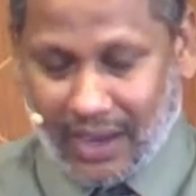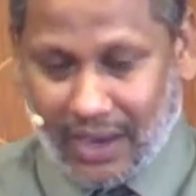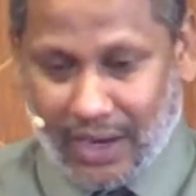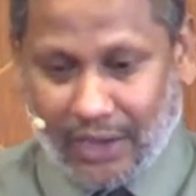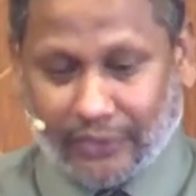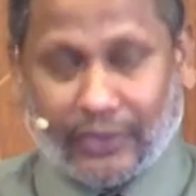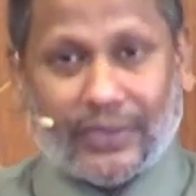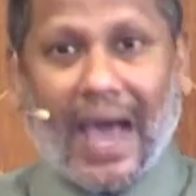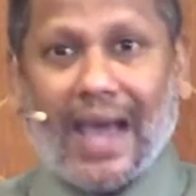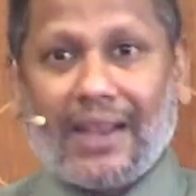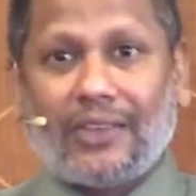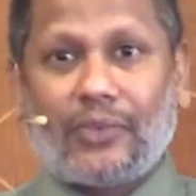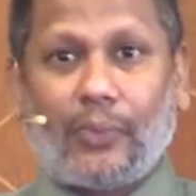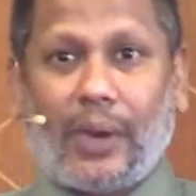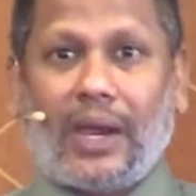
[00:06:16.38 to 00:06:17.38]
So that
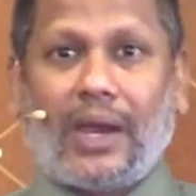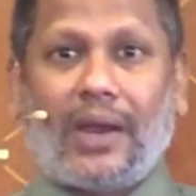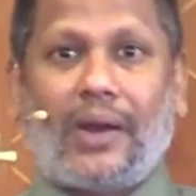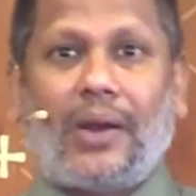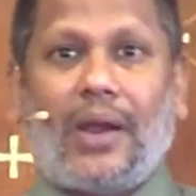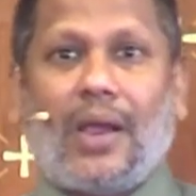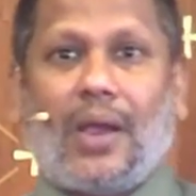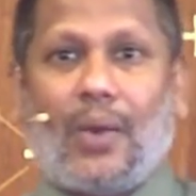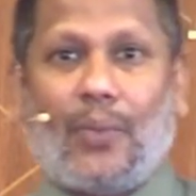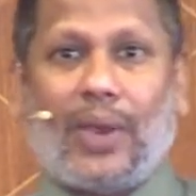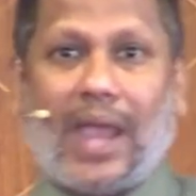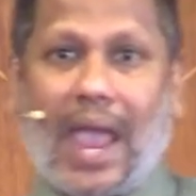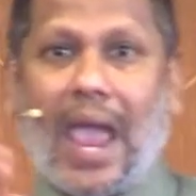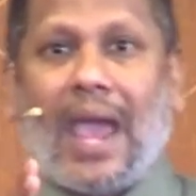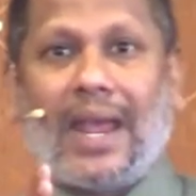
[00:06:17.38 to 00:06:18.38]
is where we
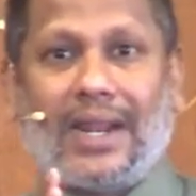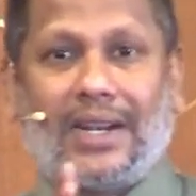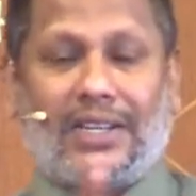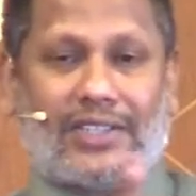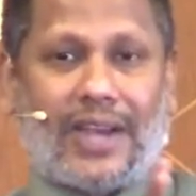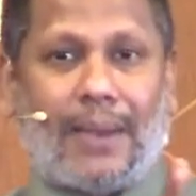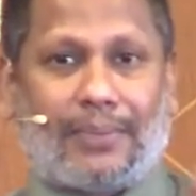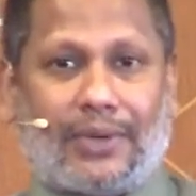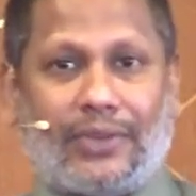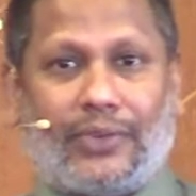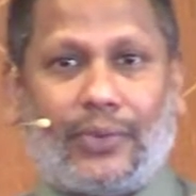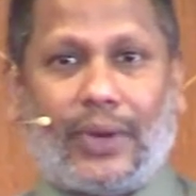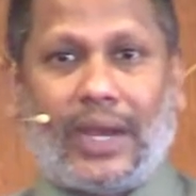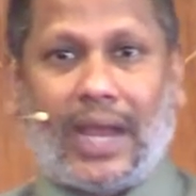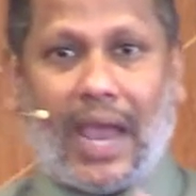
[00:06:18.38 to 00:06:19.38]
end chapter
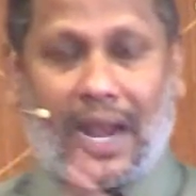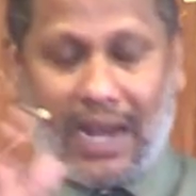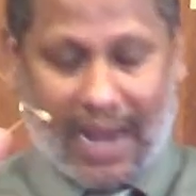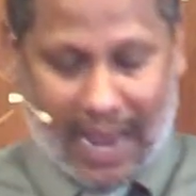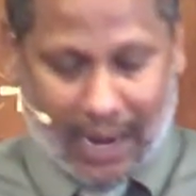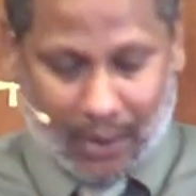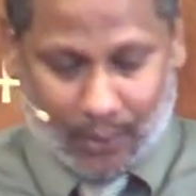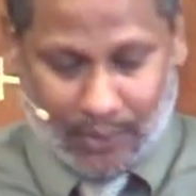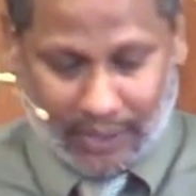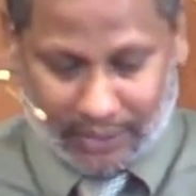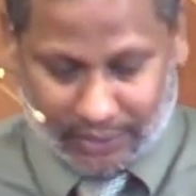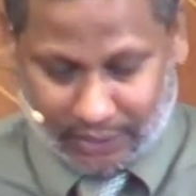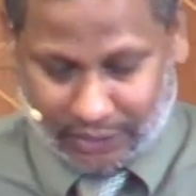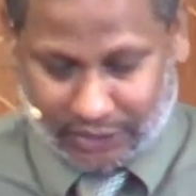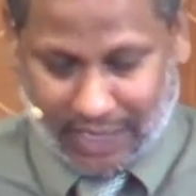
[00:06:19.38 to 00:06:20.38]
3, and now we are
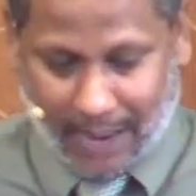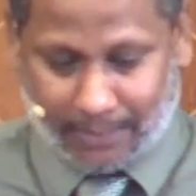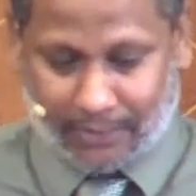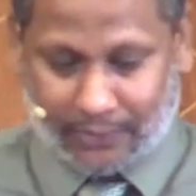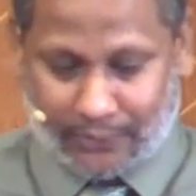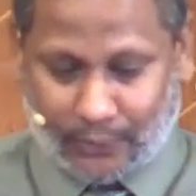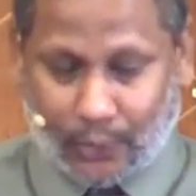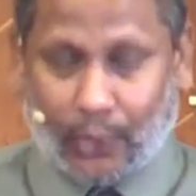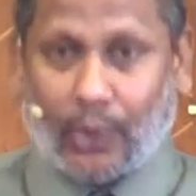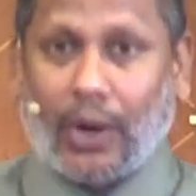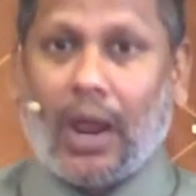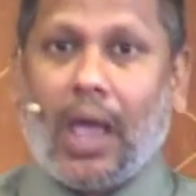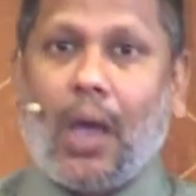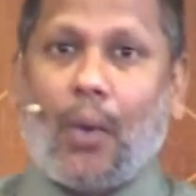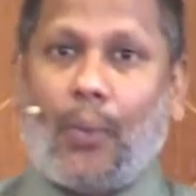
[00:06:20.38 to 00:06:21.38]
into chapter 4,
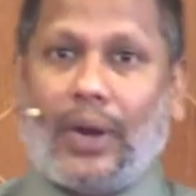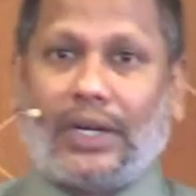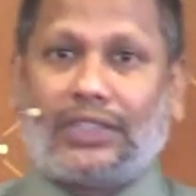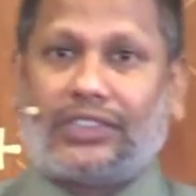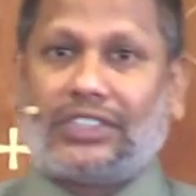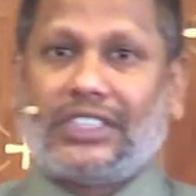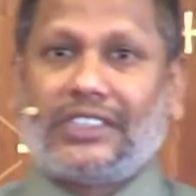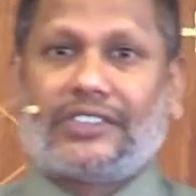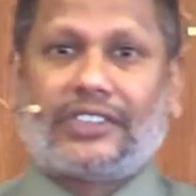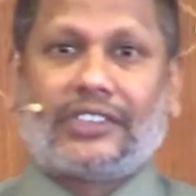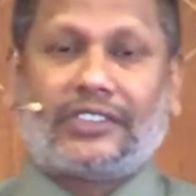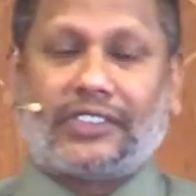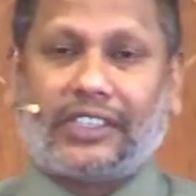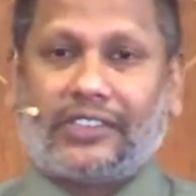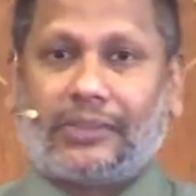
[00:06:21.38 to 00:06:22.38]
where Jesus
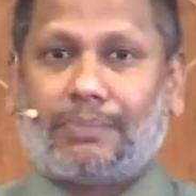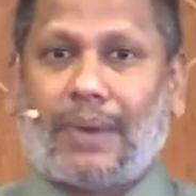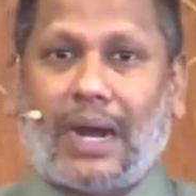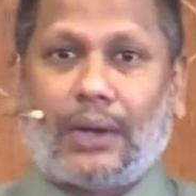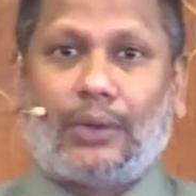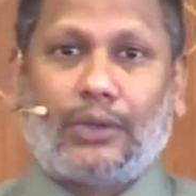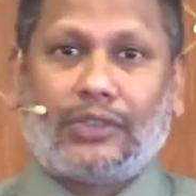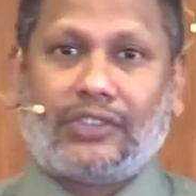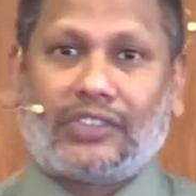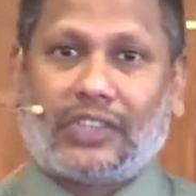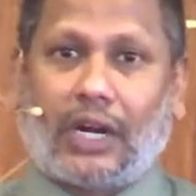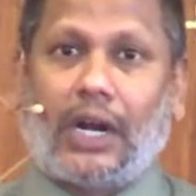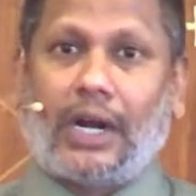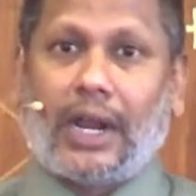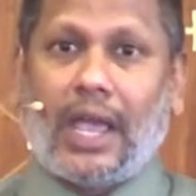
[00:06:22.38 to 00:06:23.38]
is about to
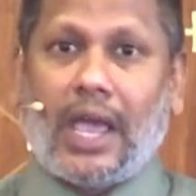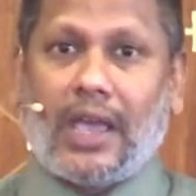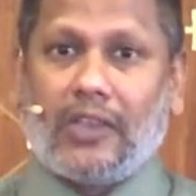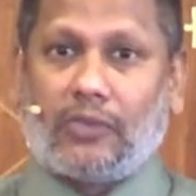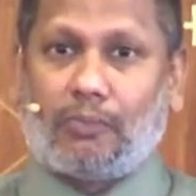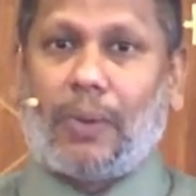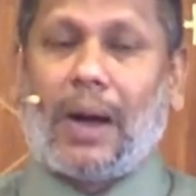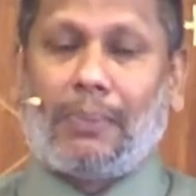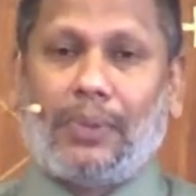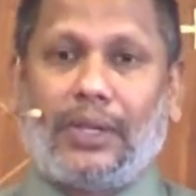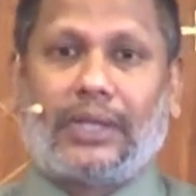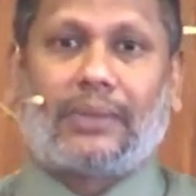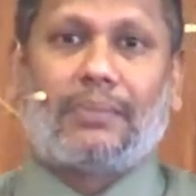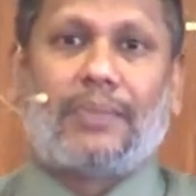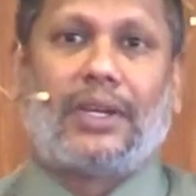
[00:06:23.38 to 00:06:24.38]
start his
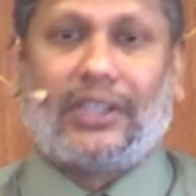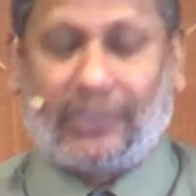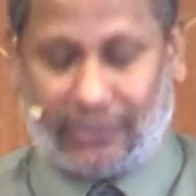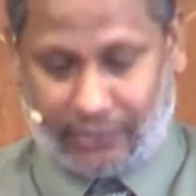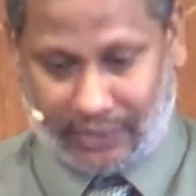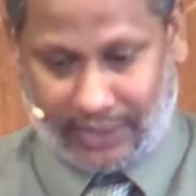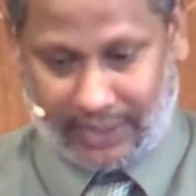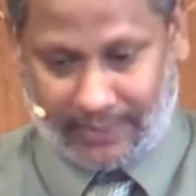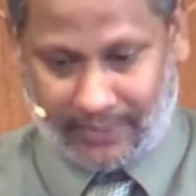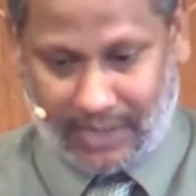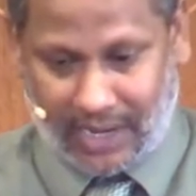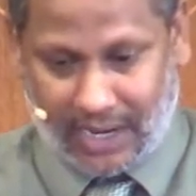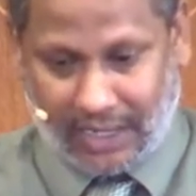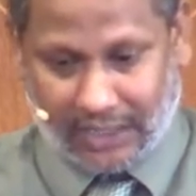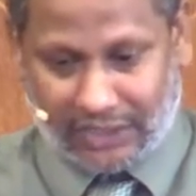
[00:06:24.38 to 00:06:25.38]
public ministry.
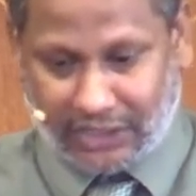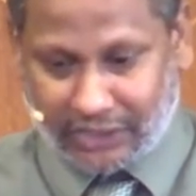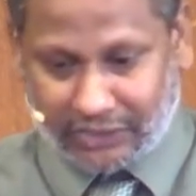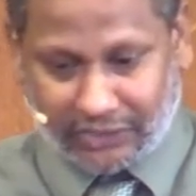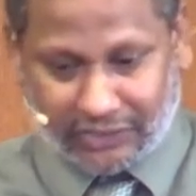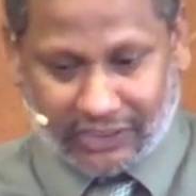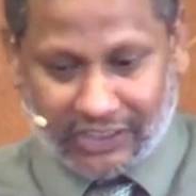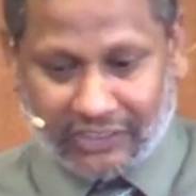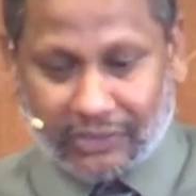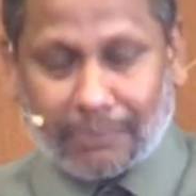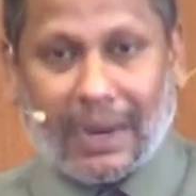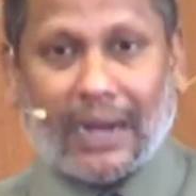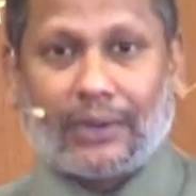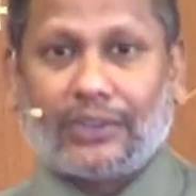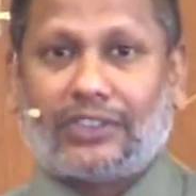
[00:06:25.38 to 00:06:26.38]
Jesus is
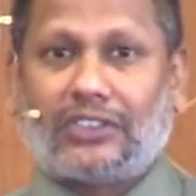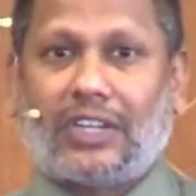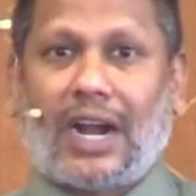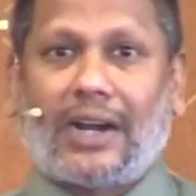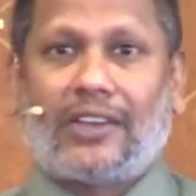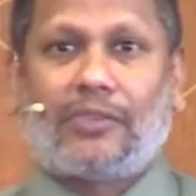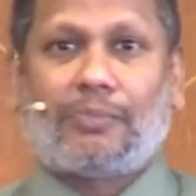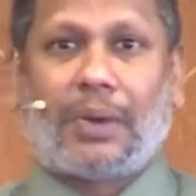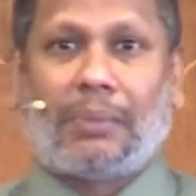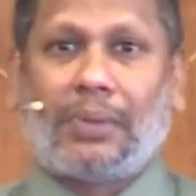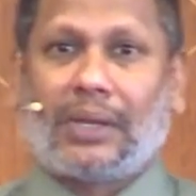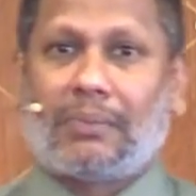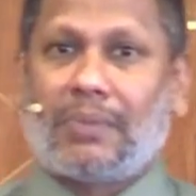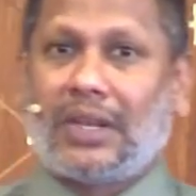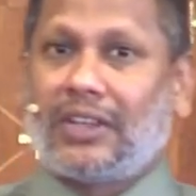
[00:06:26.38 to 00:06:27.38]
about to start his public
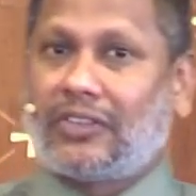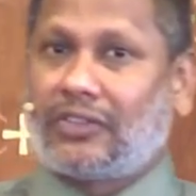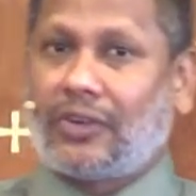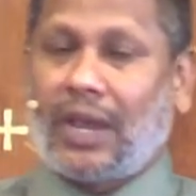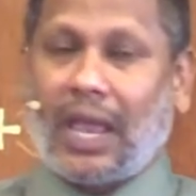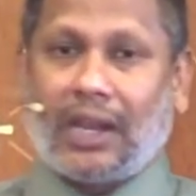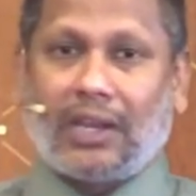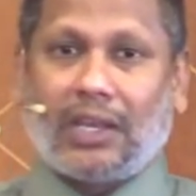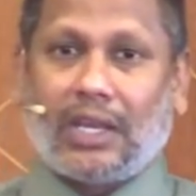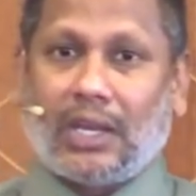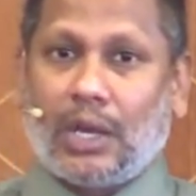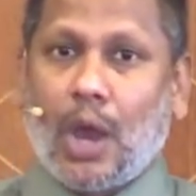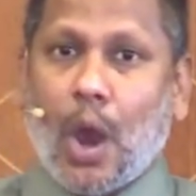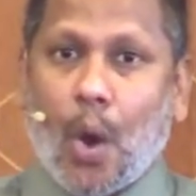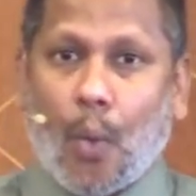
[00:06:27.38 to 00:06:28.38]
ministry, and he
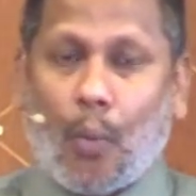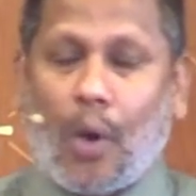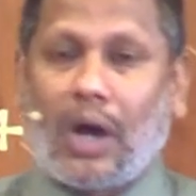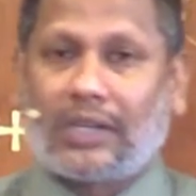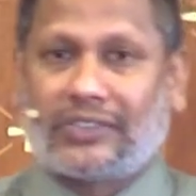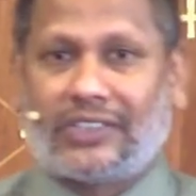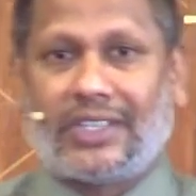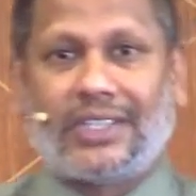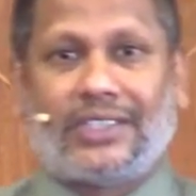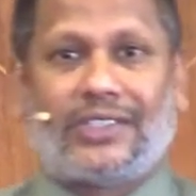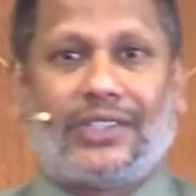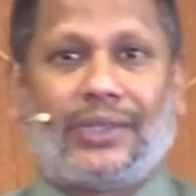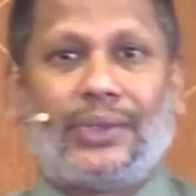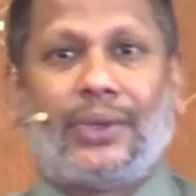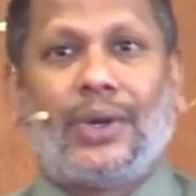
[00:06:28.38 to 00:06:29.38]
walks
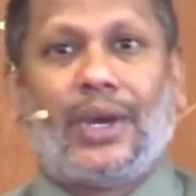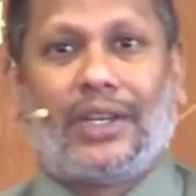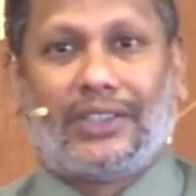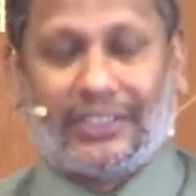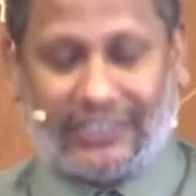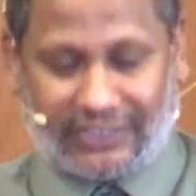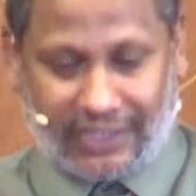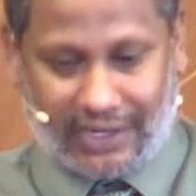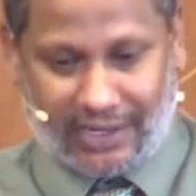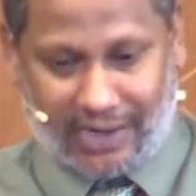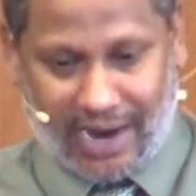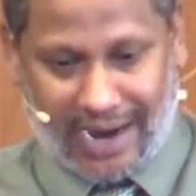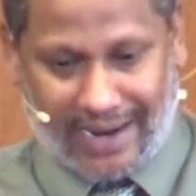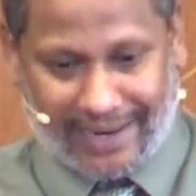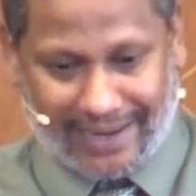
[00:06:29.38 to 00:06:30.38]
into the
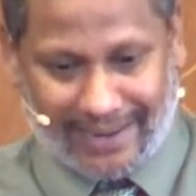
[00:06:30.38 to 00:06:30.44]
synagogue.